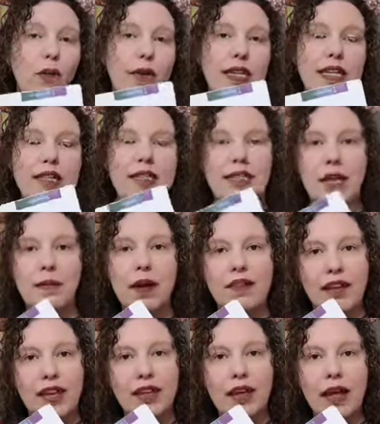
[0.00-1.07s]
We did some
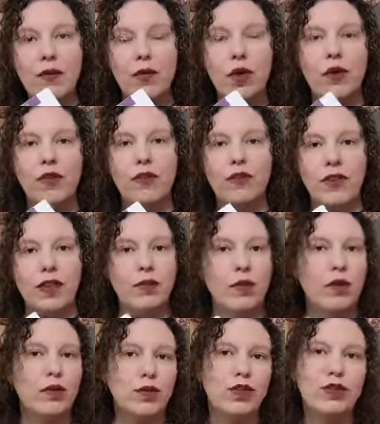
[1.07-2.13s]
of it, and we'll,
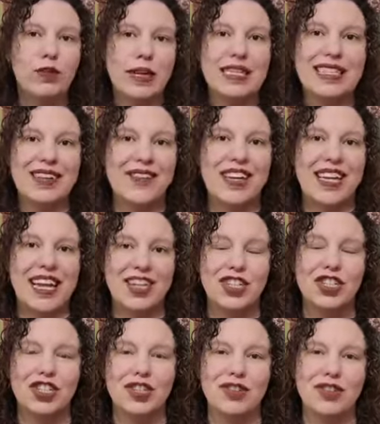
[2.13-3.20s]
we'll do the rest of it
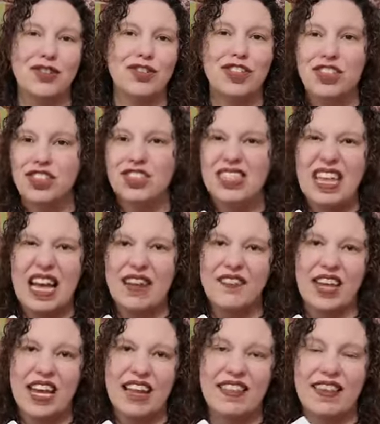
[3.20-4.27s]
next year. So she's just kind of
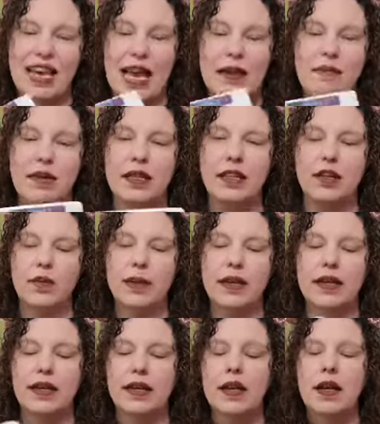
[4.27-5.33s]
ahead of the game a little
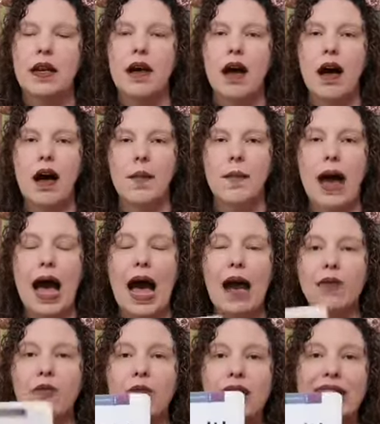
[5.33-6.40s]
bit. Um,
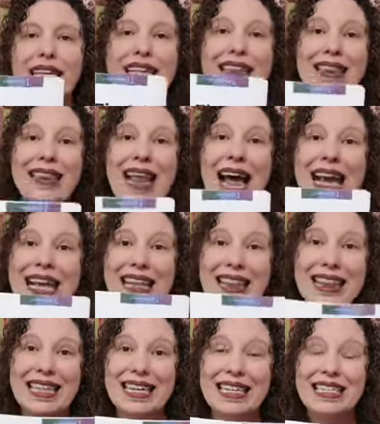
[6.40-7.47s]
I really like
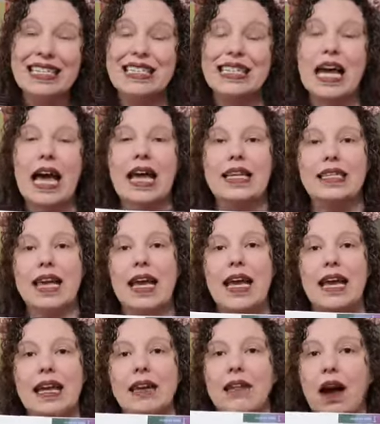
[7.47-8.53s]
this as
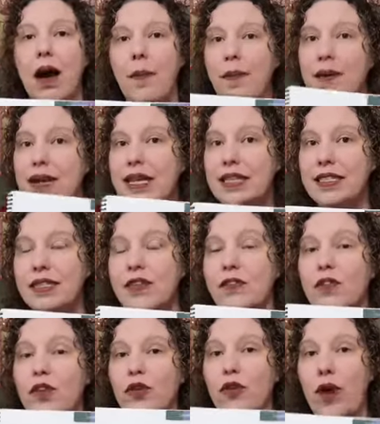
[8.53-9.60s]
a
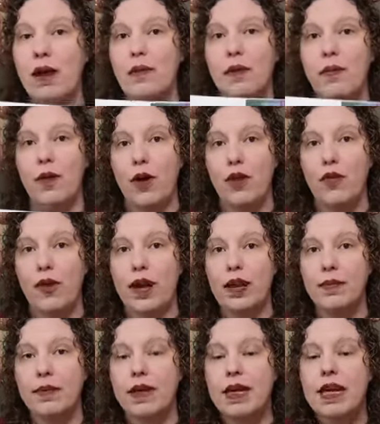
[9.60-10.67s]
comprehensive grammar
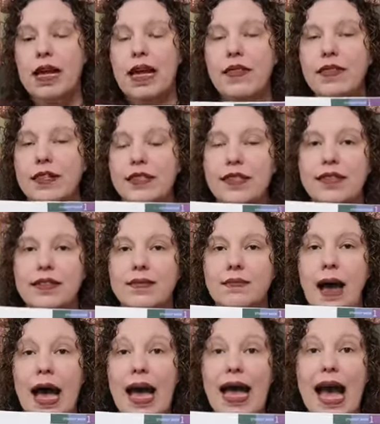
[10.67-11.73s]
program. This is
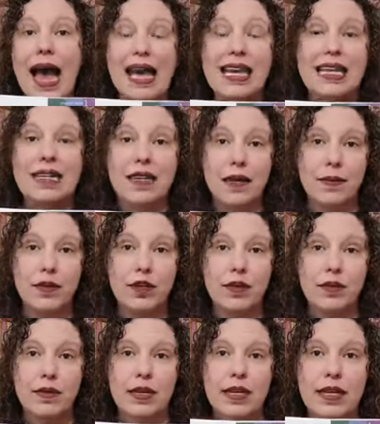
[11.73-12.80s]
by
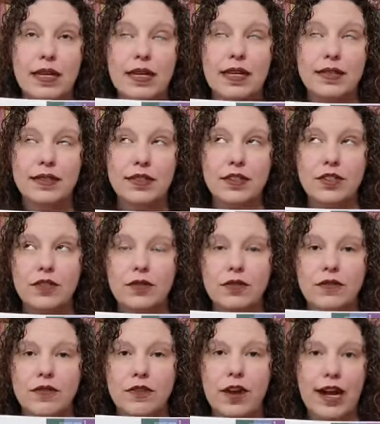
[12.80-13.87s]
IEW
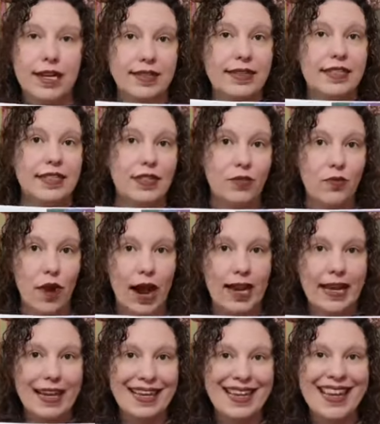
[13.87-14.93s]
Institute for Excellence in
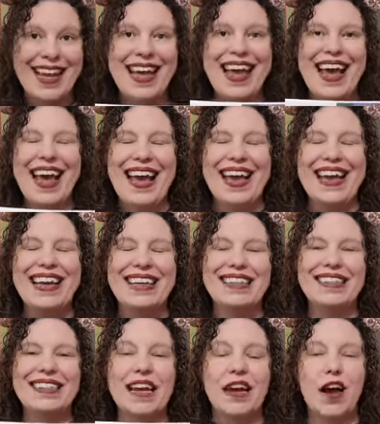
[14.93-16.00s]
Writing. And
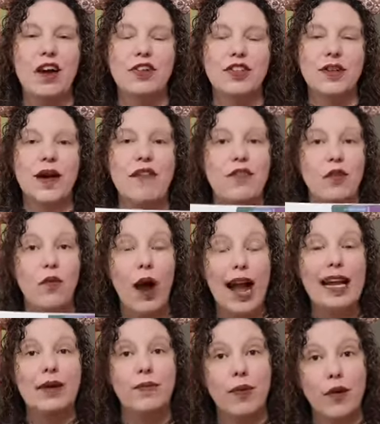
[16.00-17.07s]
they also have a
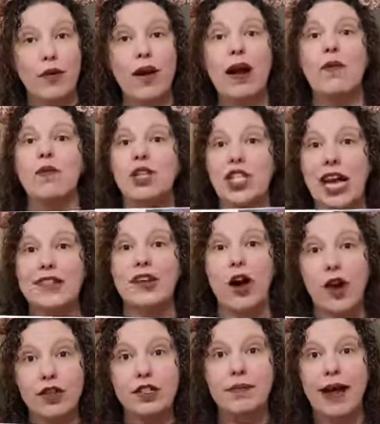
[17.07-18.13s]
writing program, which I
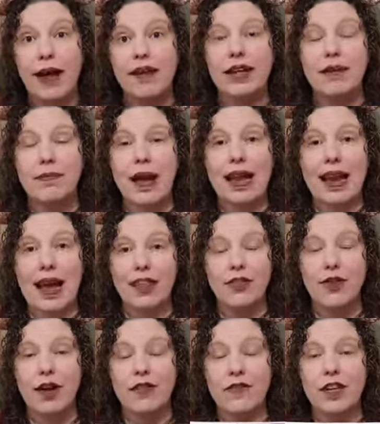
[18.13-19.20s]
talked about in my ninth
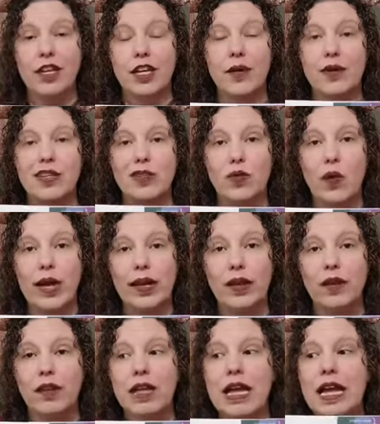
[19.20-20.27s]
grade video as
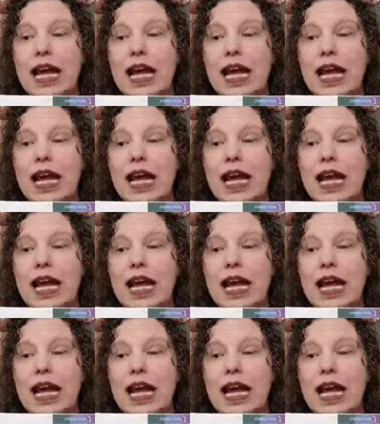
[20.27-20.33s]
well.